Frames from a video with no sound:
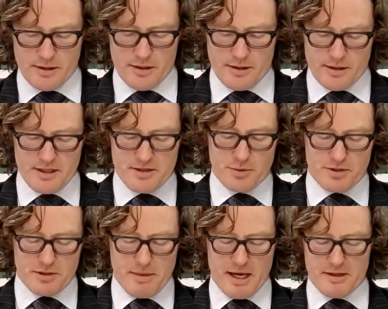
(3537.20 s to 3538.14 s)
These sorts
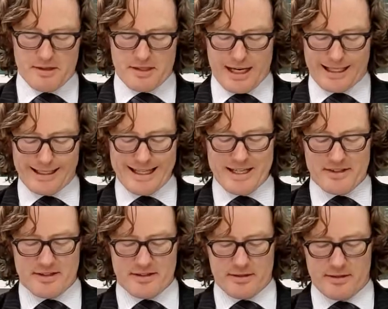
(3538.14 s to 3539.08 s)
of matters,
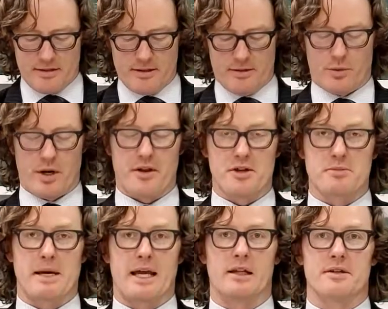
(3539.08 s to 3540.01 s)
unless one of those
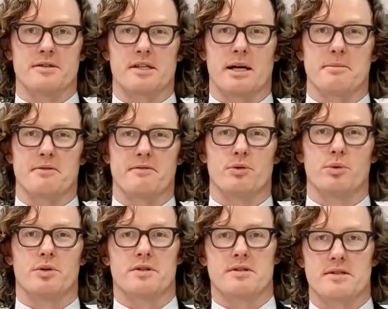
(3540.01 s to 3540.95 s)
panellists comes forward
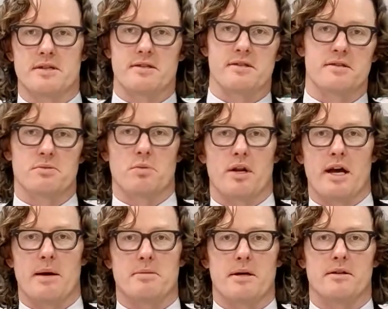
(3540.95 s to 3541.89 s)
and says this is what
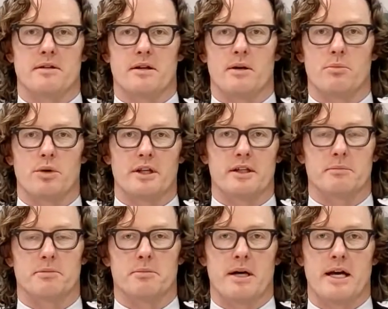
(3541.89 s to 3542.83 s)
happened and I'm willing to
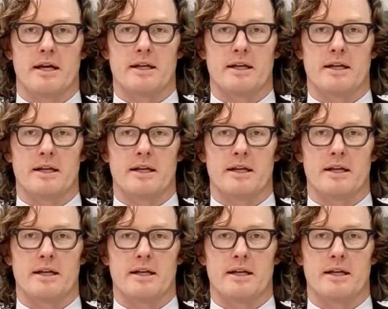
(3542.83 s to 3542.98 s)
put my hand